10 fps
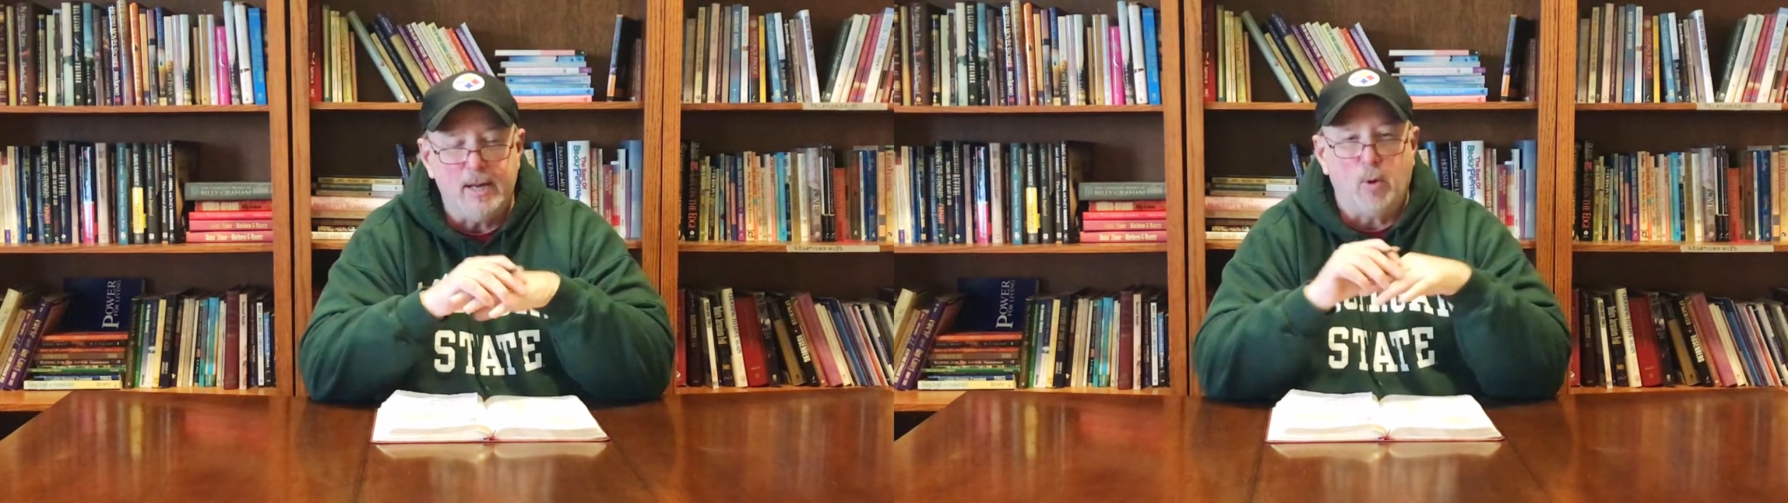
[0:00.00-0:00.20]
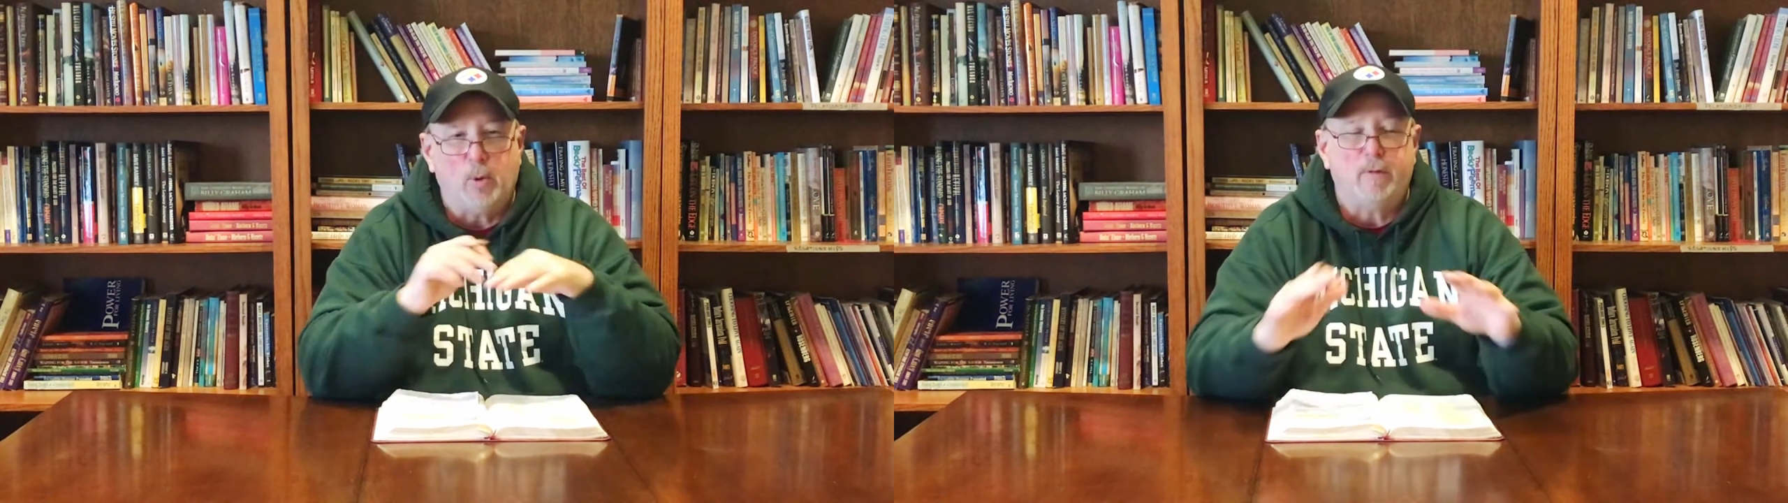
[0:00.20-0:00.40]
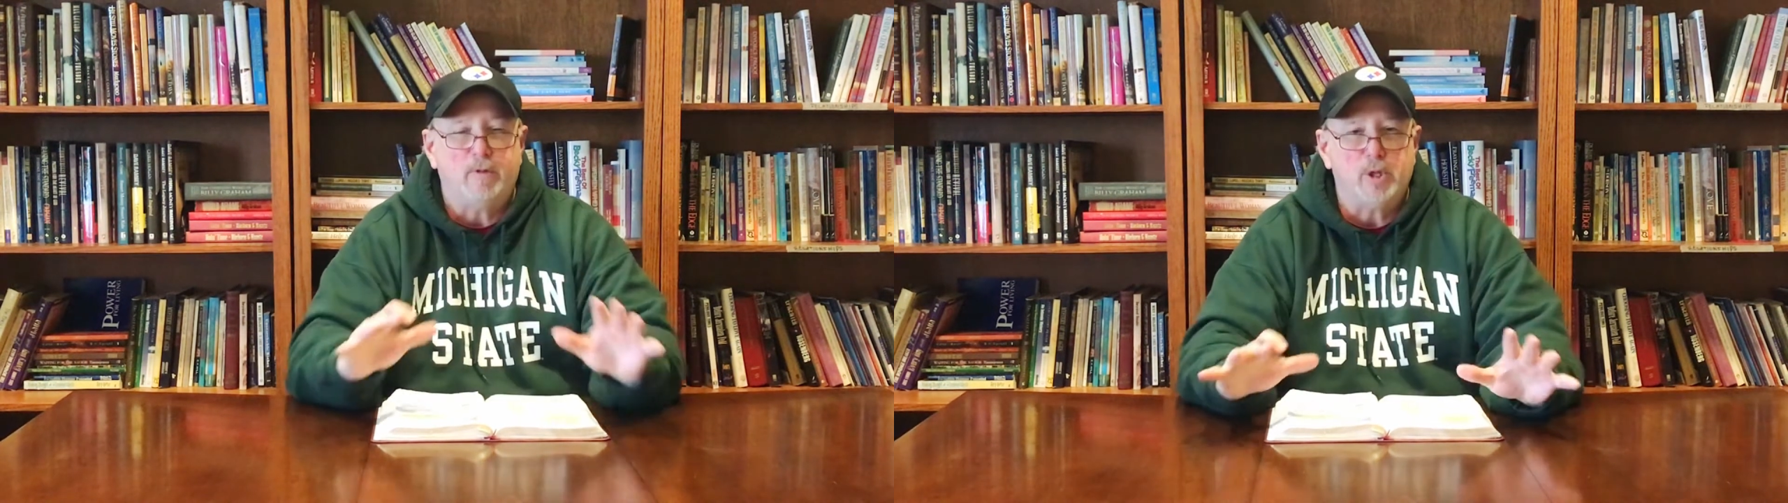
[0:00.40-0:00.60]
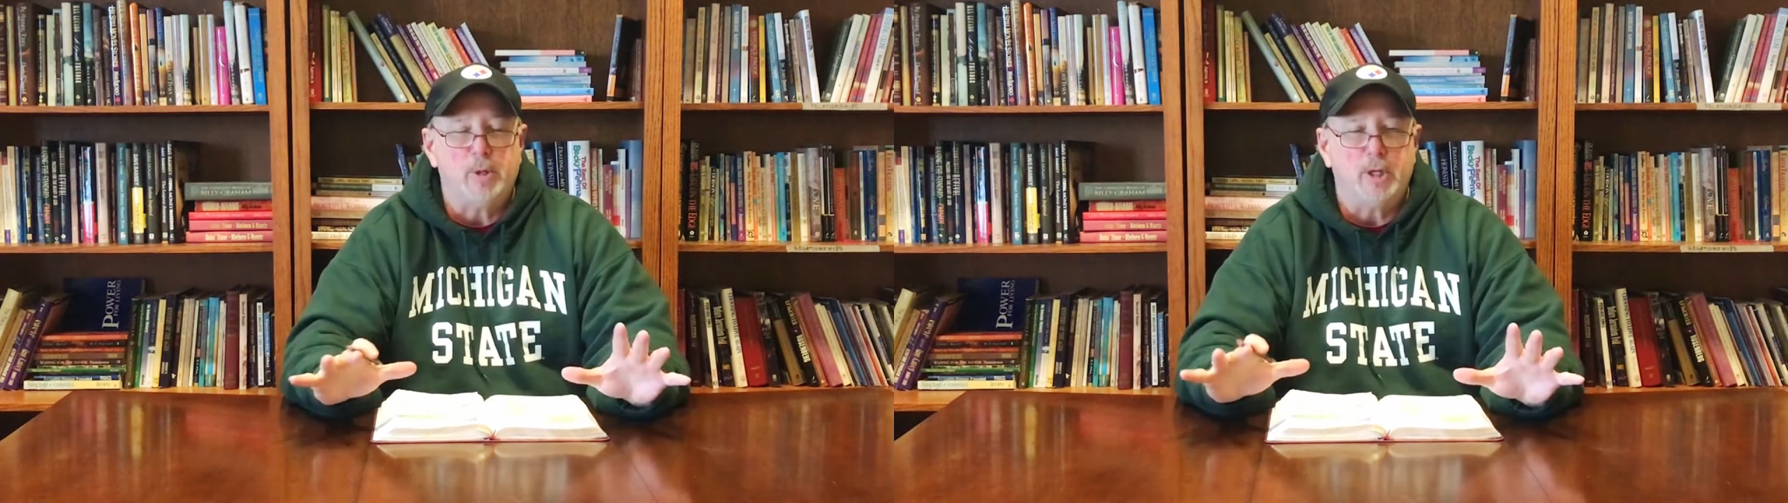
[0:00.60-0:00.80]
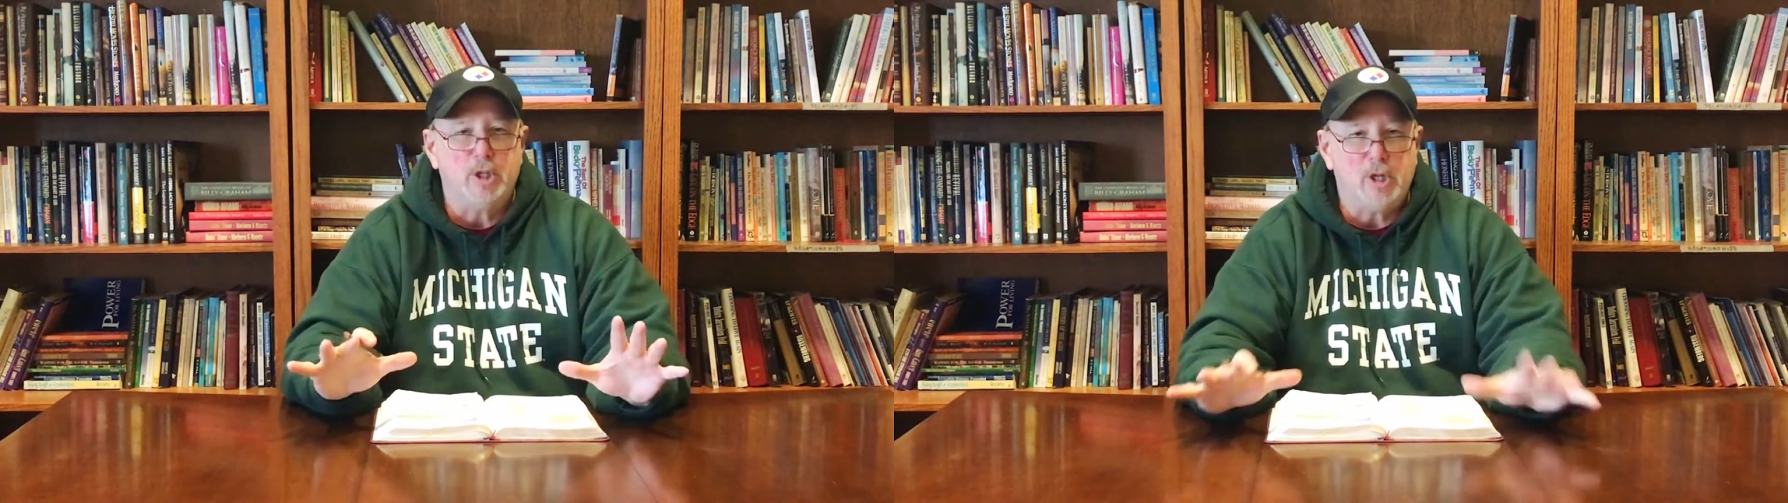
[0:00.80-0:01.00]
in order
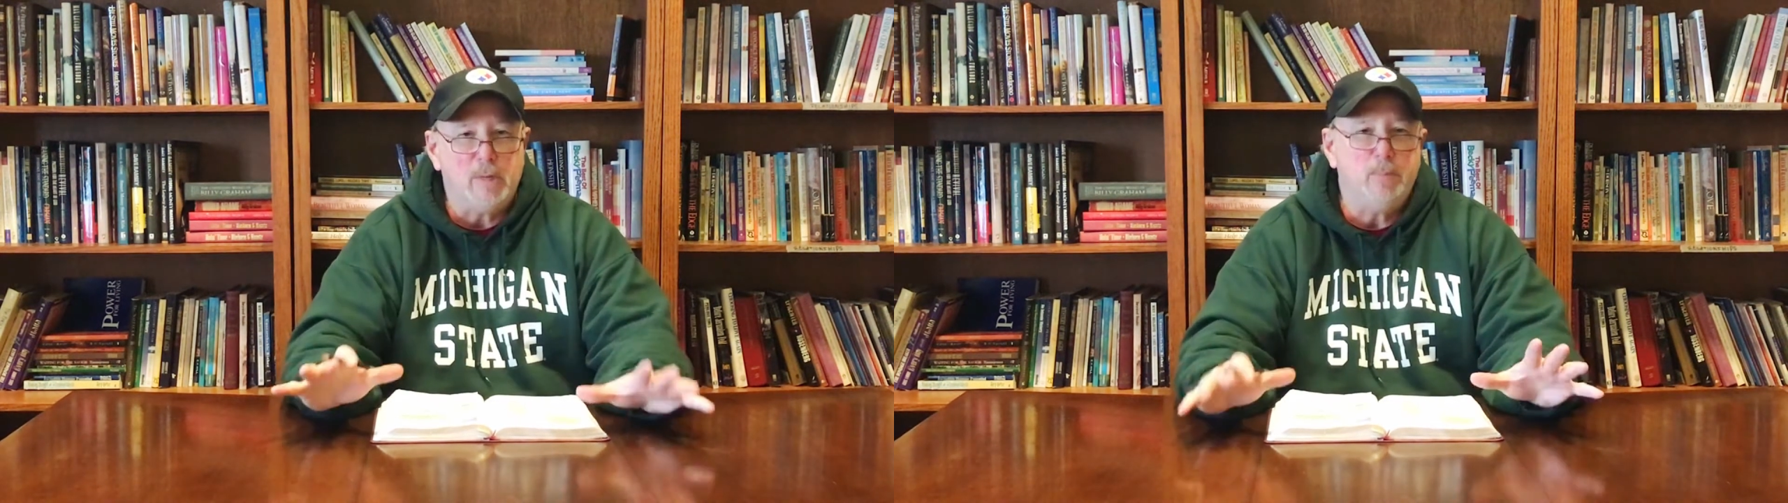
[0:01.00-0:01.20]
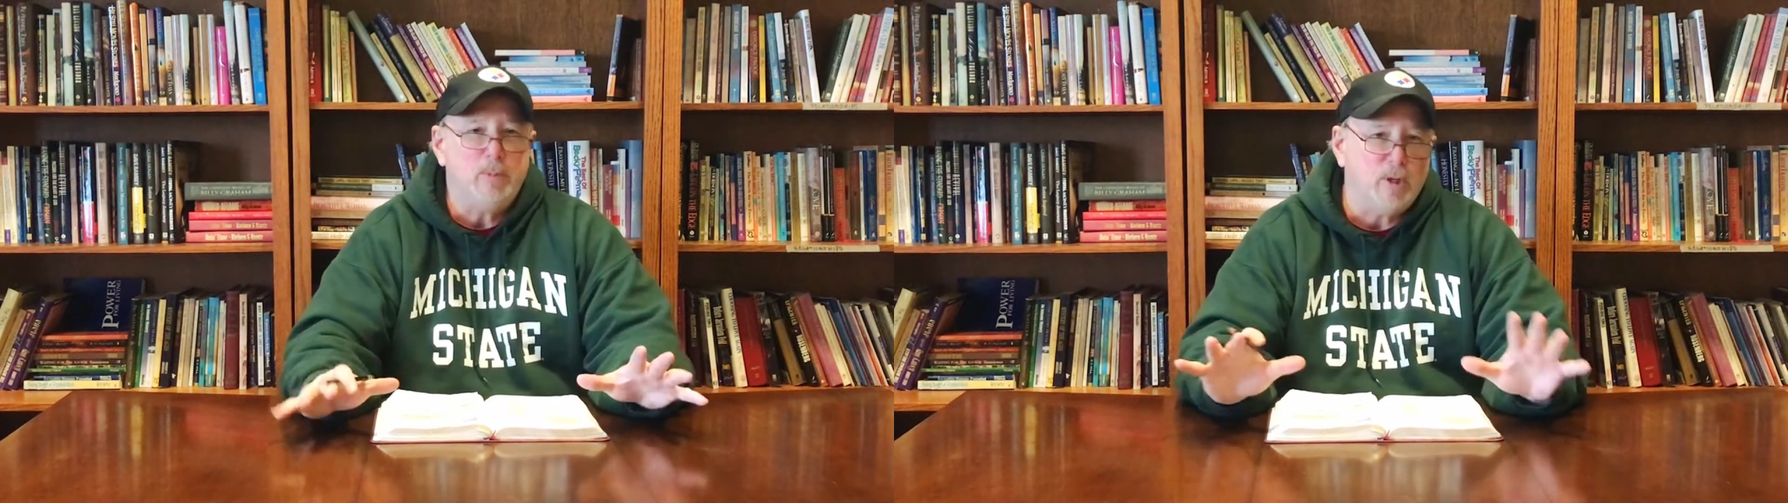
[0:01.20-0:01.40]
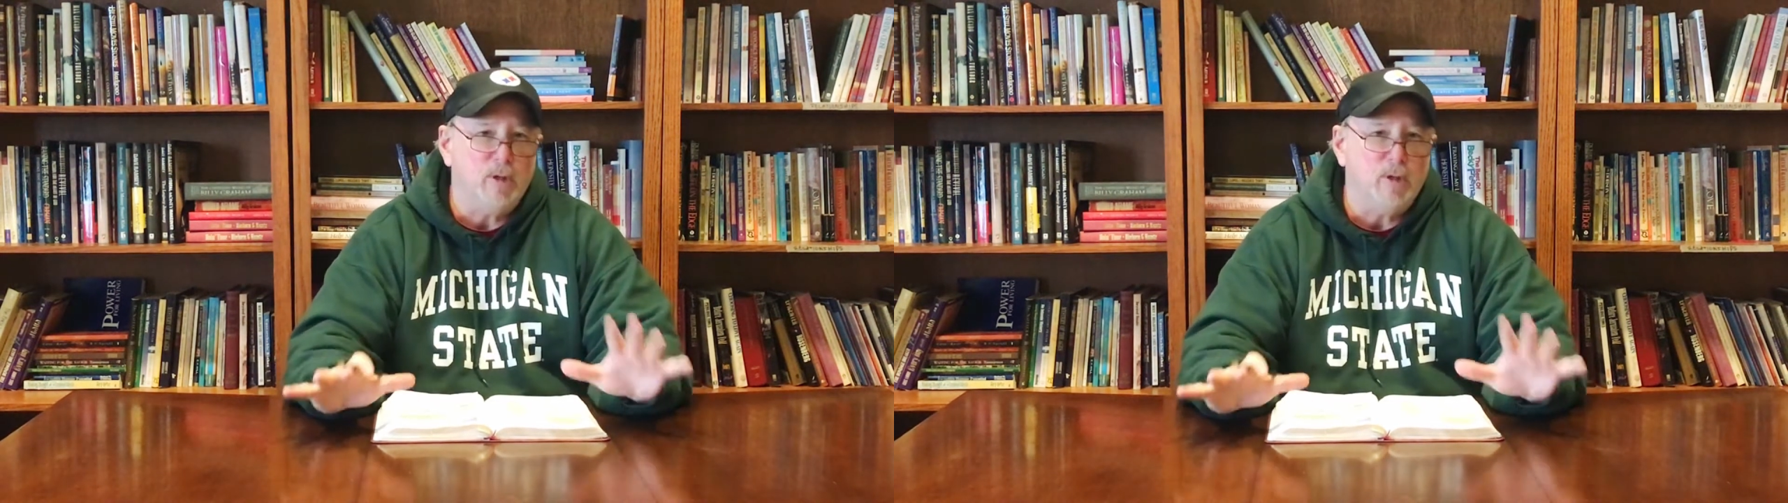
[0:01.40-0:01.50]
so the sheep